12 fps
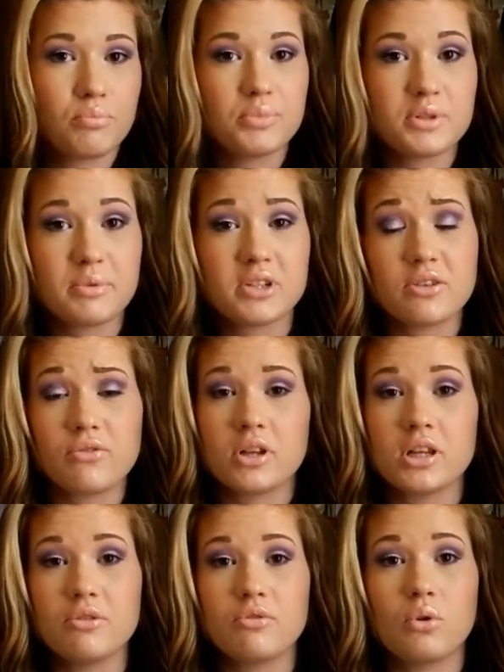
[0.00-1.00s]

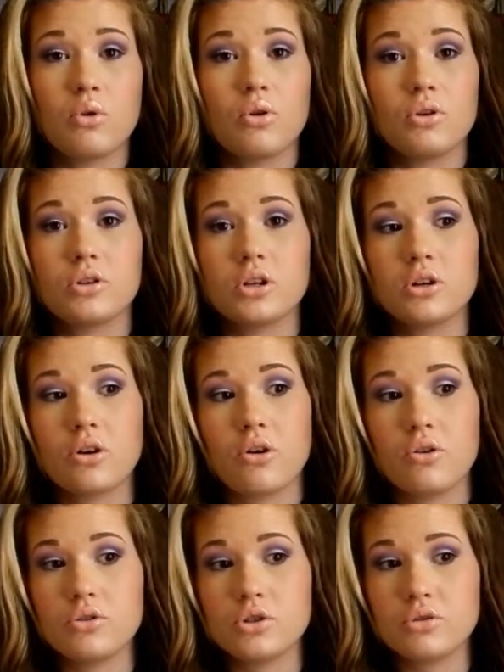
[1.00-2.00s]
specifically for, you
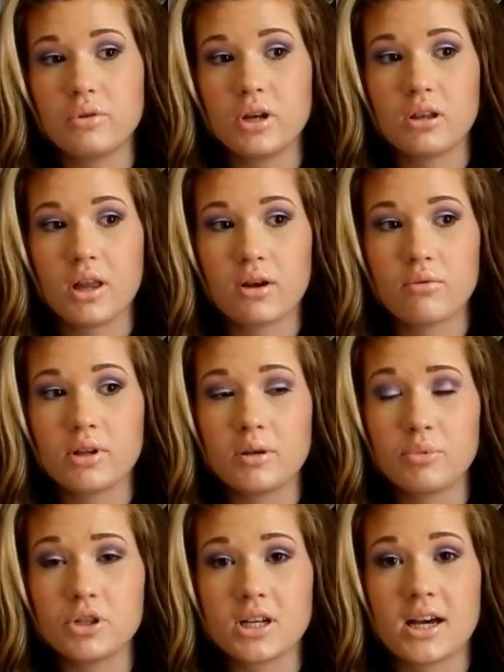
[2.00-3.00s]
know, doing like really
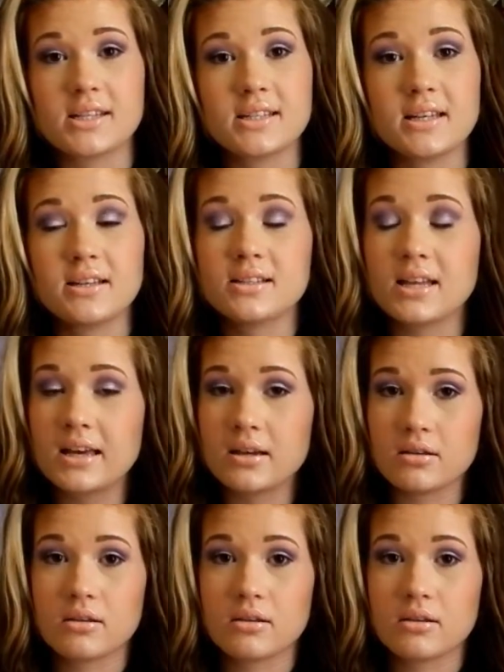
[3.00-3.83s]
precise things like